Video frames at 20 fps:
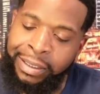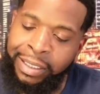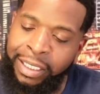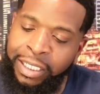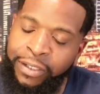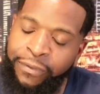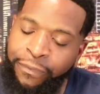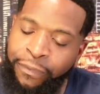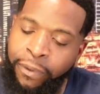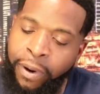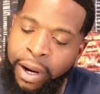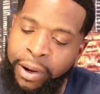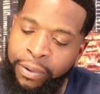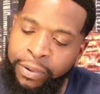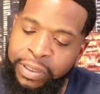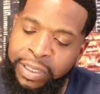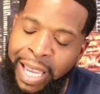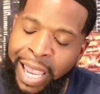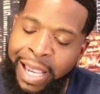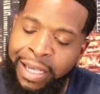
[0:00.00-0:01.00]
this
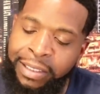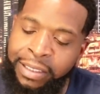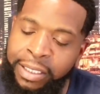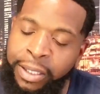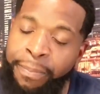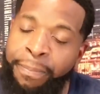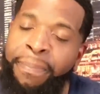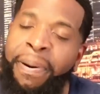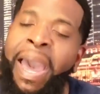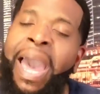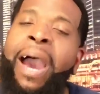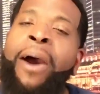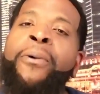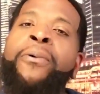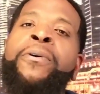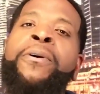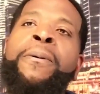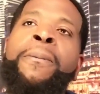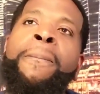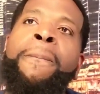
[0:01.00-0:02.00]
fragrance has the
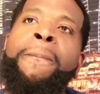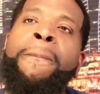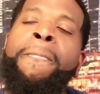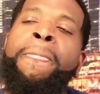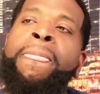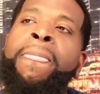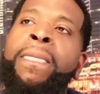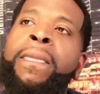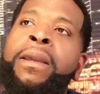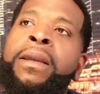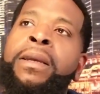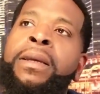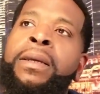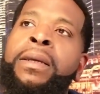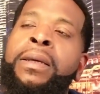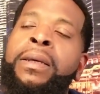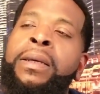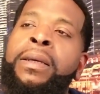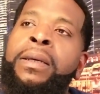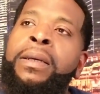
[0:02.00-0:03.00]
power
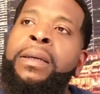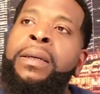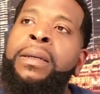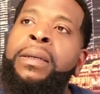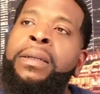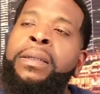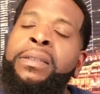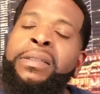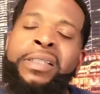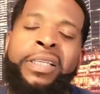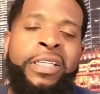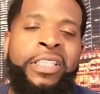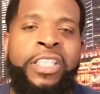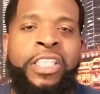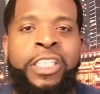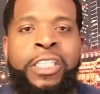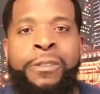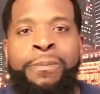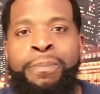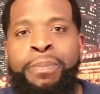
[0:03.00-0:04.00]
to
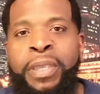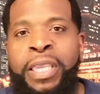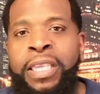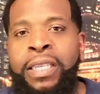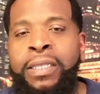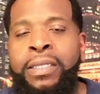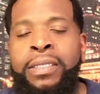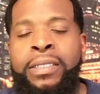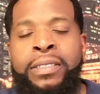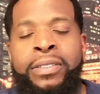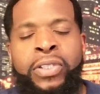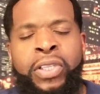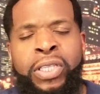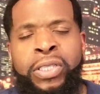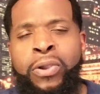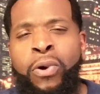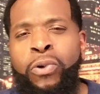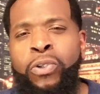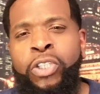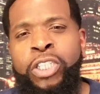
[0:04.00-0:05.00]
speak to
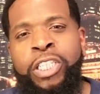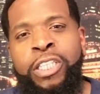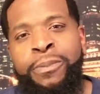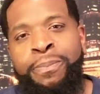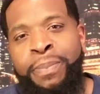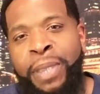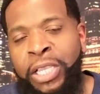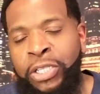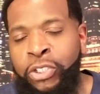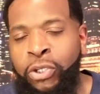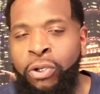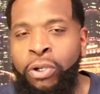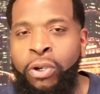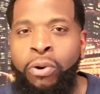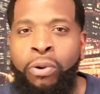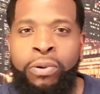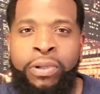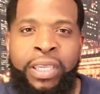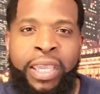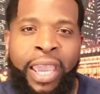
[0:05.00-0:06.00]
those special
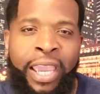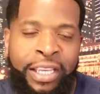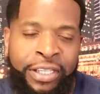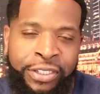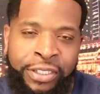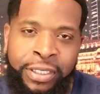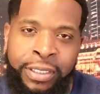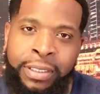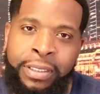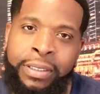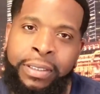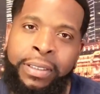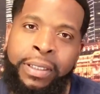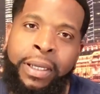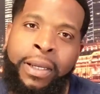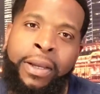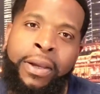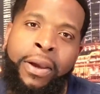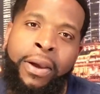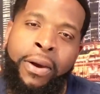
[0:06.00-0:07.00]
locations
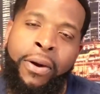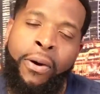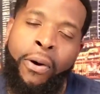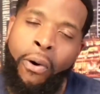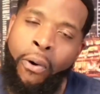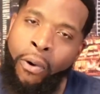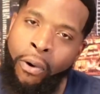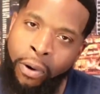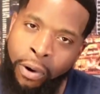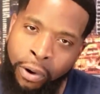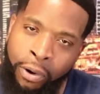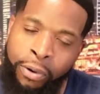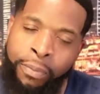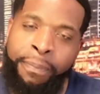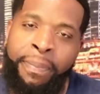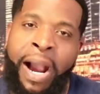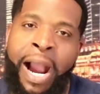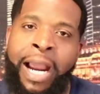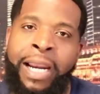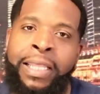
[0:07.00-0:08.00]
on her
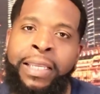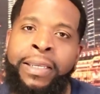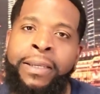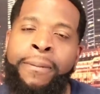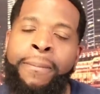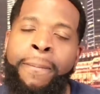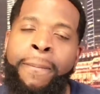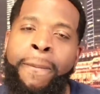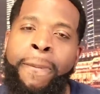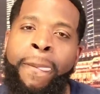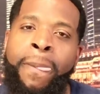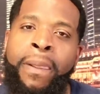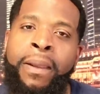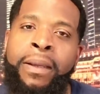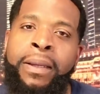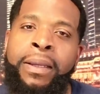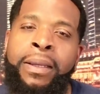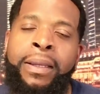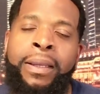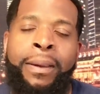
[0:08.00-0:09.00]
body.
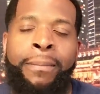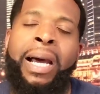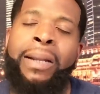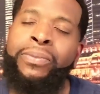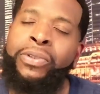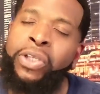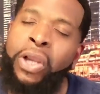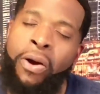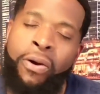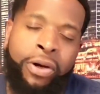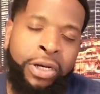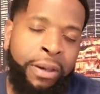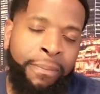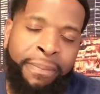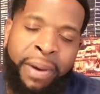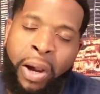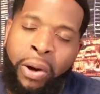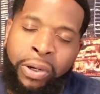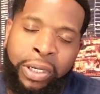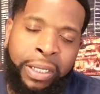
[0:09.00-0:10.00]
I'm talking
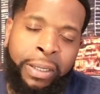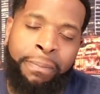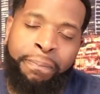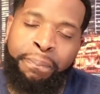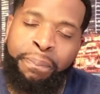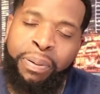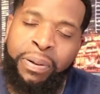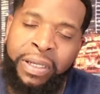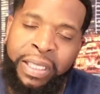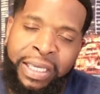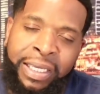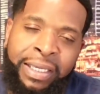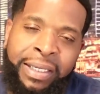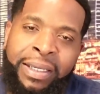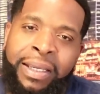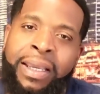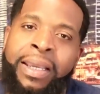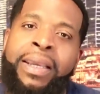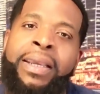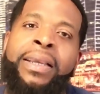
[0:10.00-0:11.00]
about complete
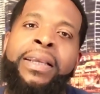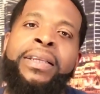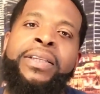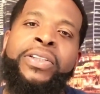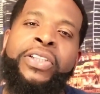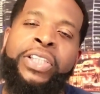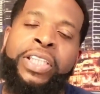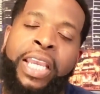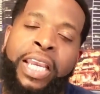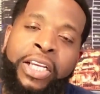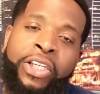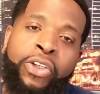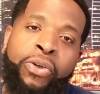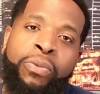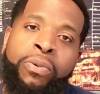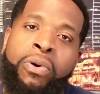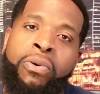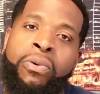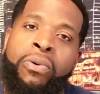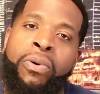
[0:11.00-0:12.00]

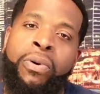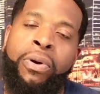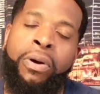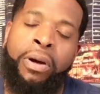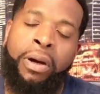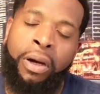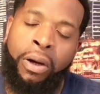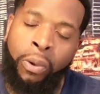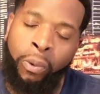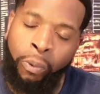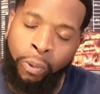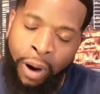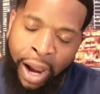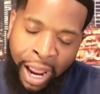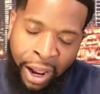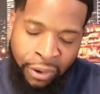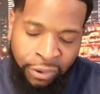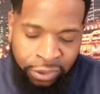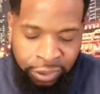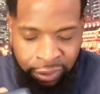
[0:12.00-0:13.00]
sexual
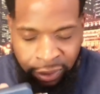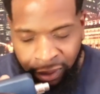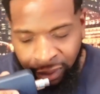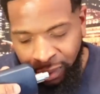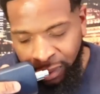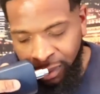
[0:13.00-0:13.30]
arousal.